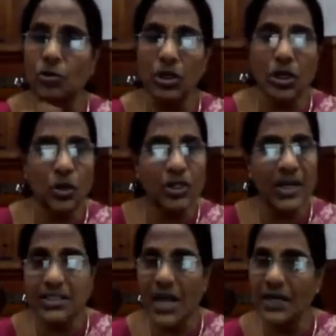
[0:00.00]
Food,
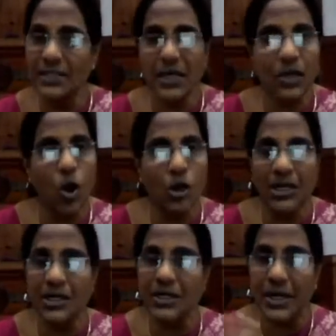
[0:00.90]
clothing, shelter,
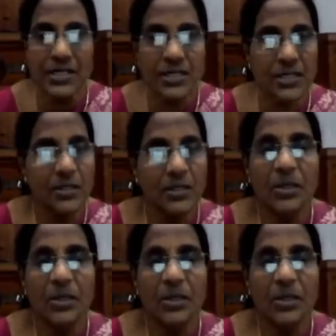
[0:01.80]
cotton, dress.